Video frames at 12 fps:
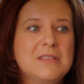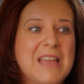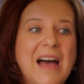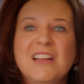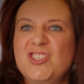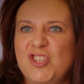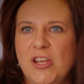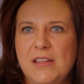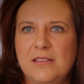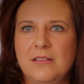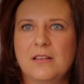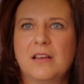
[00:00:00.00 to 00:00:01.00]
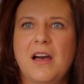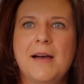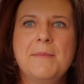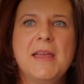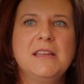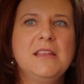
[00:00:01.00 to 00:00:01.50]
touch it,
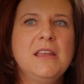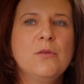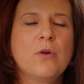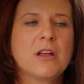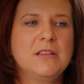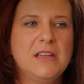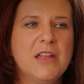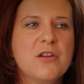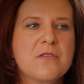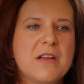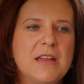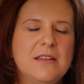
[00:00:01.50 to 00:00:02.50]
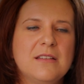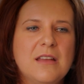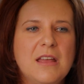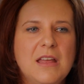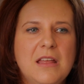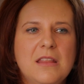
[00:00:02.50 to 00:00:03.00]
come anywhere near it,
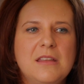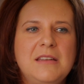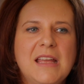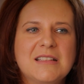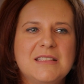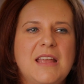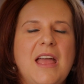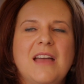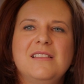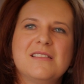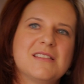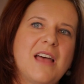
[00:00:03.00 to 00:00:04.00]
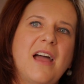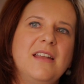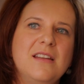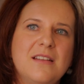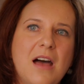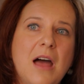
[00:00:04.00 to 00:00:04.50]
the next day I
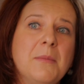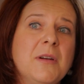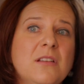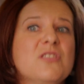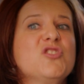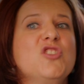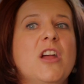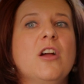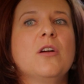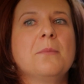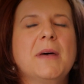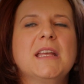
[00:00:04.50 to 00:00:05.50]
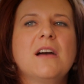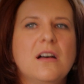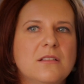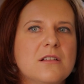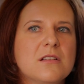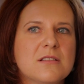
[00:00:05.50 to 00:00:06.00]
decided I'm gonna share my
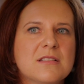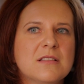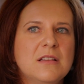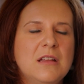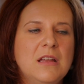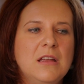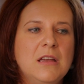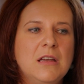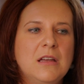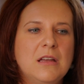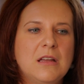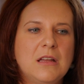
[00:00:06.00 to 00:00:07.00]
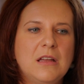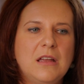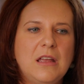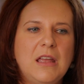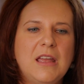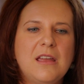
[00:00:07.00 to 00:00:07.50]
colors.
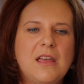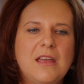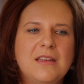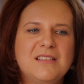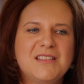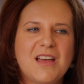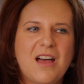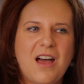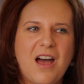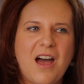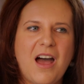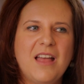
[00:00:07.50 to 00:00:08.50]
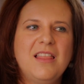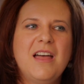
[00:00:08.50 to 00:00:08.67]
And I